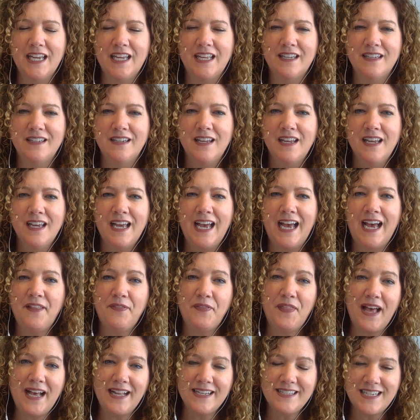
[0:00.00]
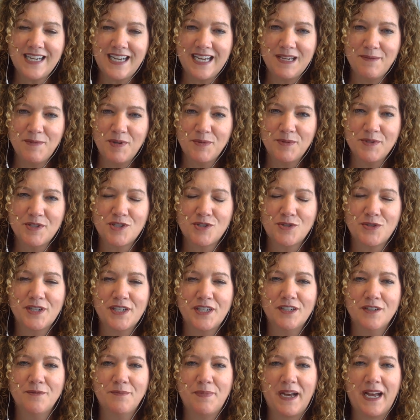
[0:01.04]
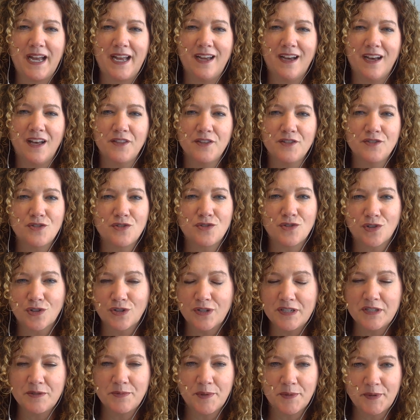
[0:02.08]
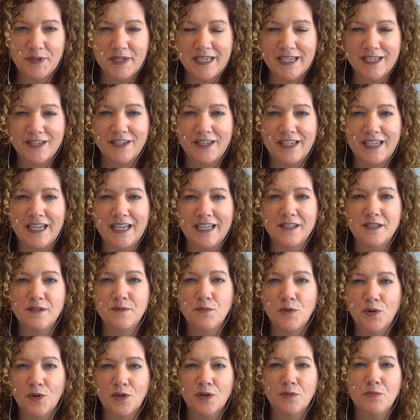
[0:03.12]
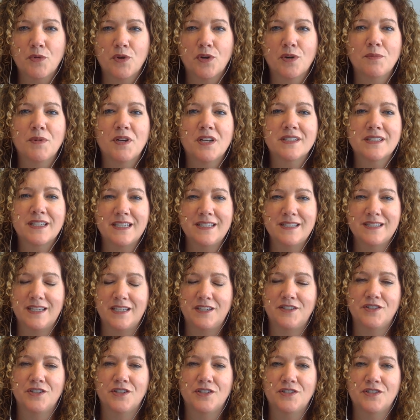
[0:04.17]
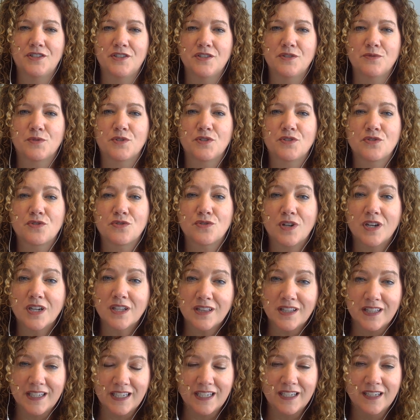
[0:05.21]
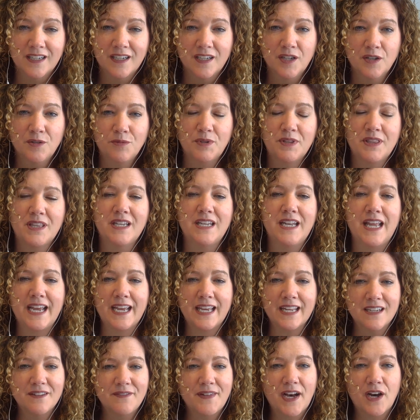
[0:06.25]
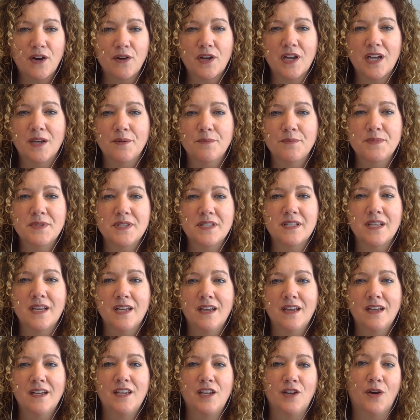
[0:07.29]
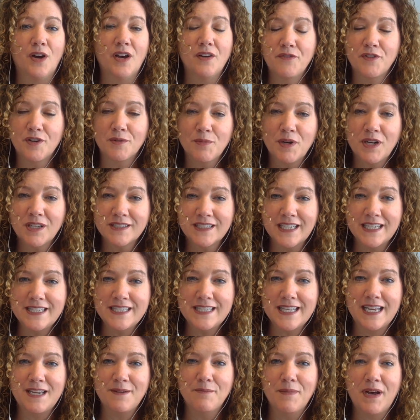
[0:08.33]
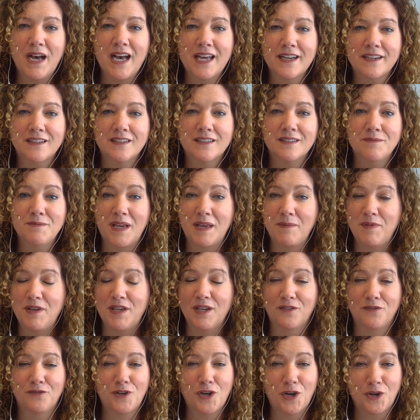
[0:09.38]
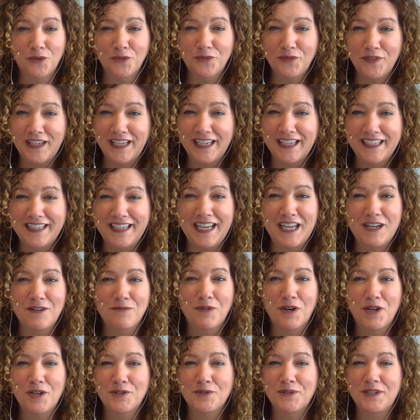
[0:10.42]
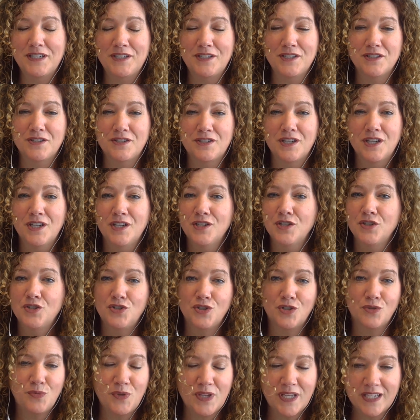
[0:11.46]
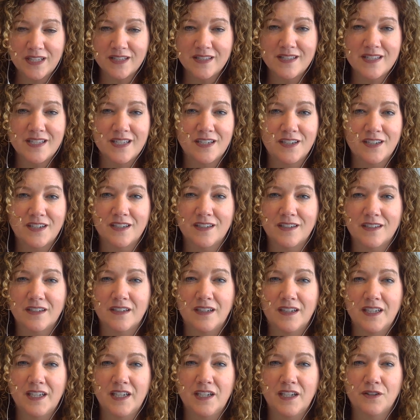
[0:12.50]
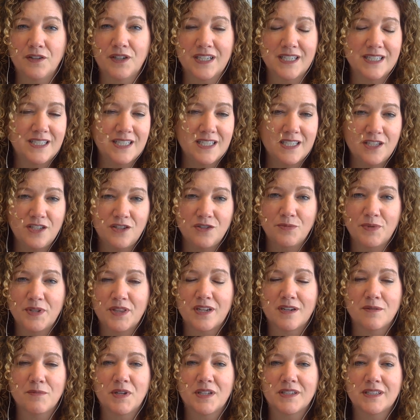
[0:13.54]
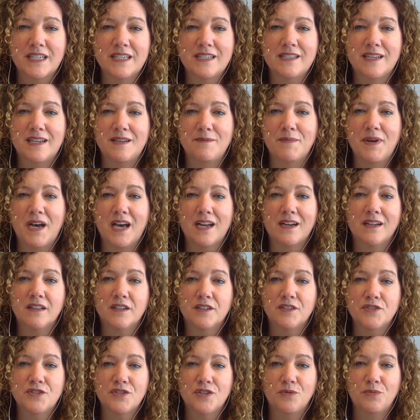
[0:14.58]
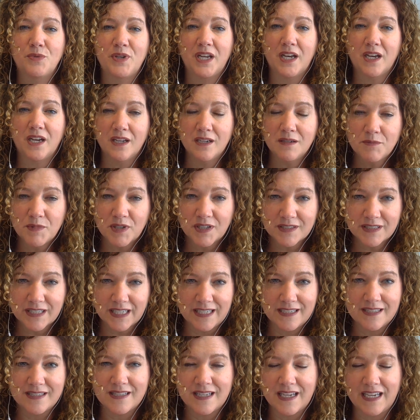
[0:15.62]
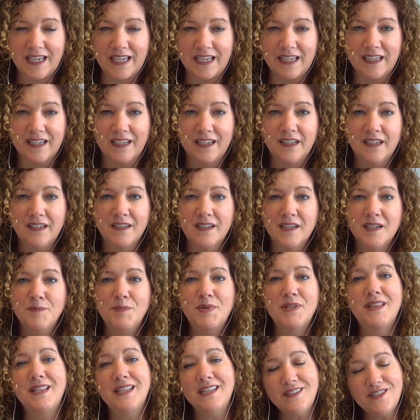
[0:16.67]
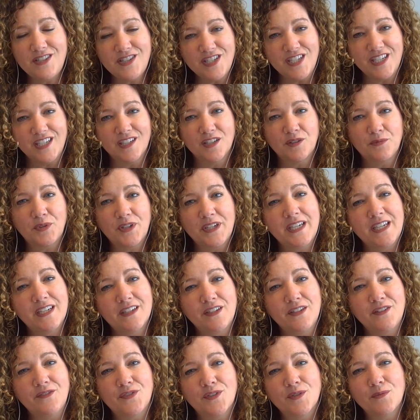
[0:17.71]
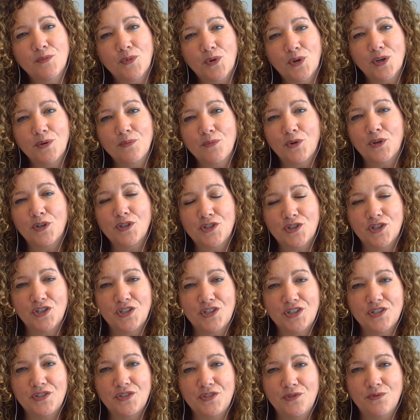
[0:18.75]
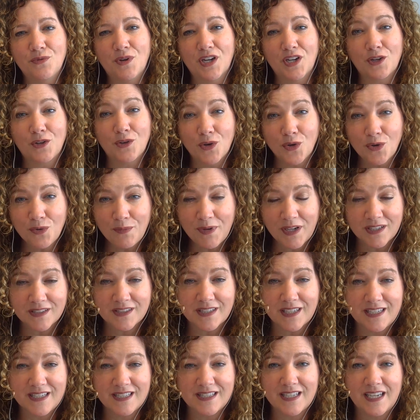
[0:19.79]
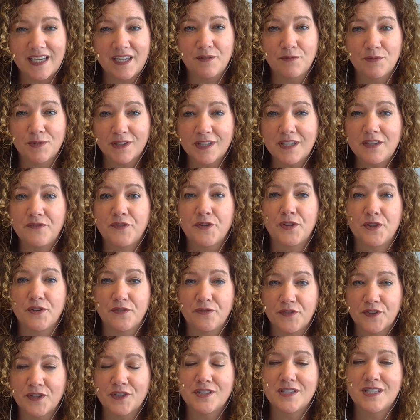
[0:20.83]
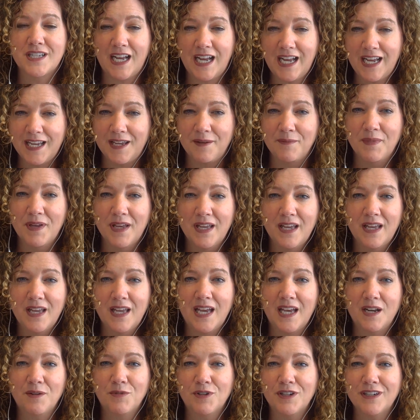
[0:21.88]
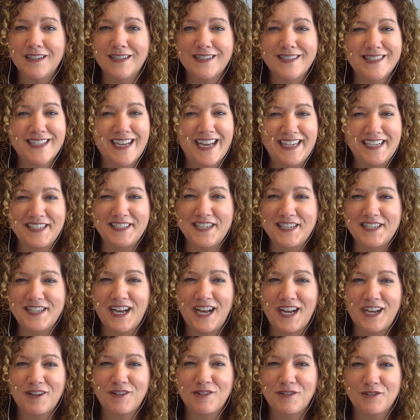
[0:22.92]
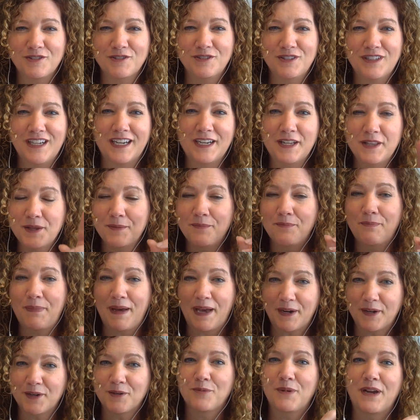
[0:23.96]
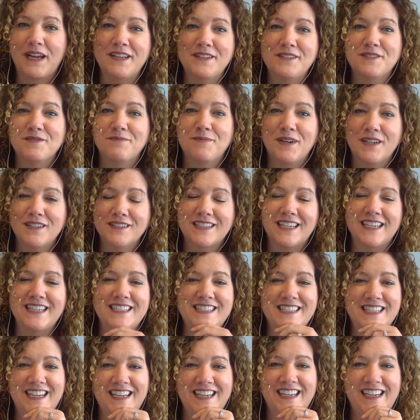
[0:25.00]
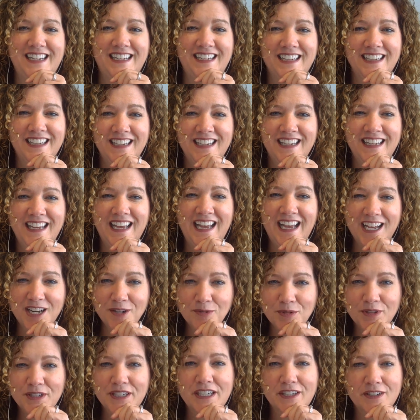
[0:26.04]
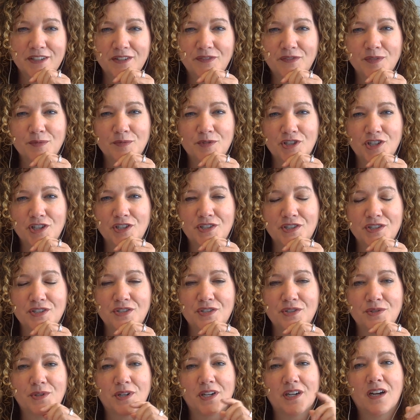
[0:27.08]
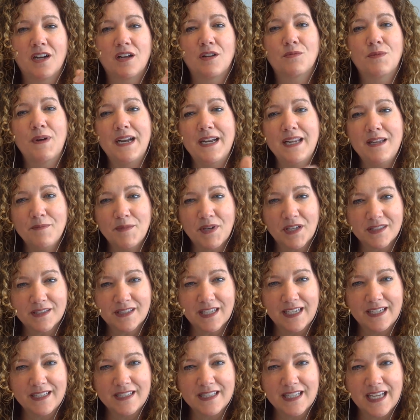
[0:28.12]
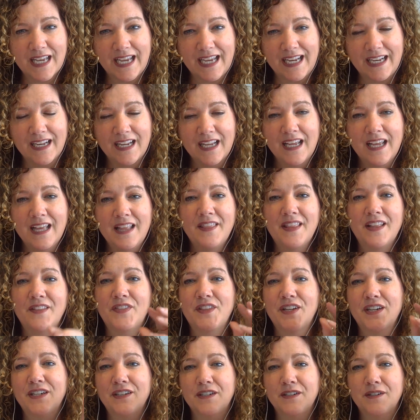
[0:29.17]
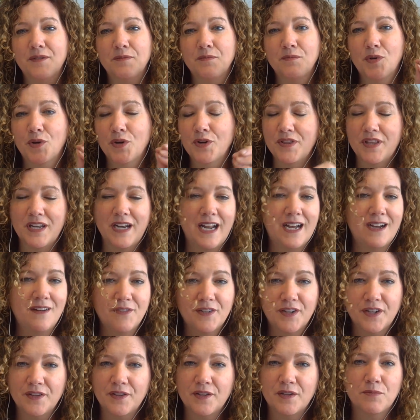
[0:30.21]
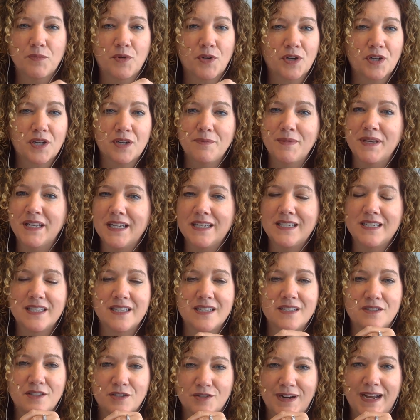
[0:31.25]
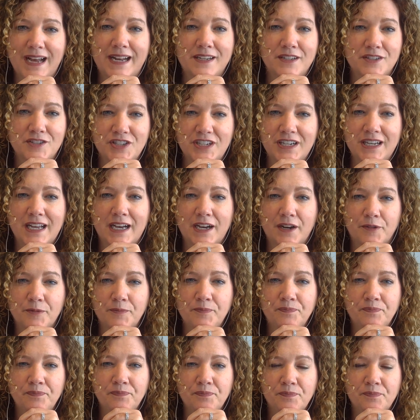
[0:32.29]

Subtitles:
And at that time, it was triggered by all the stories we were hearing as more and more multi-site churches were struggling with the negative outcomes, of their multi-site model, maybe of COVID, and wondering just, should we consider, continue with our multi-site model or should we unmulti-site? But this year, we're hearing from more and more churches who want to go multi-site really for the first time. And we're excited to talk through kind of the better ways of multi-siting. And we're hearing from churches who are already multi-site that they're more than ever, they're more committed to this strategy now.